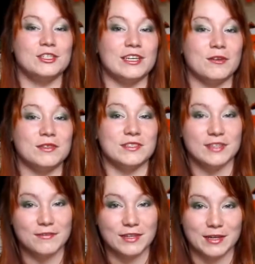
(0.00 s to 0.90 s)
Check out the
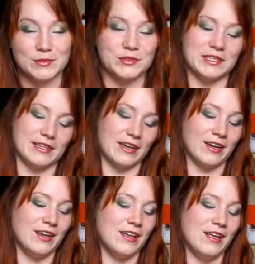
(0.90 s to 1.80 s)
stuff that I'm doing
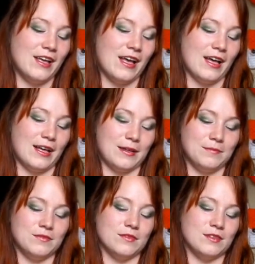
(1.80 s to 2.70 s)
there.
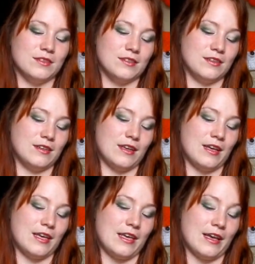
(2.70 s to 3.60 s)

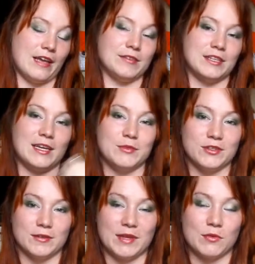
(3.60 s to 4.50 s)
I have a
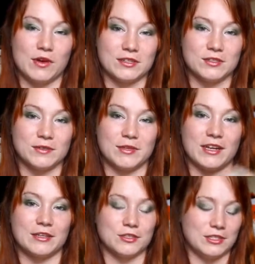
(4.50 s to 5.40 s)
timer on my watch, so I'm
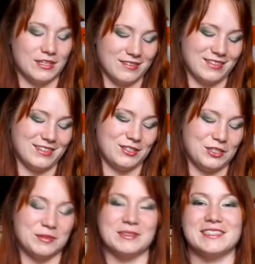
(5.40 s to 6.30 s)
not actually
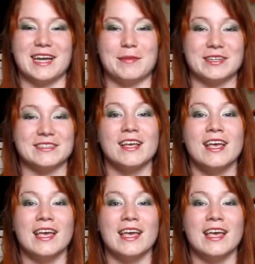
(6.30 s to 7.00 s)
sure what time it is.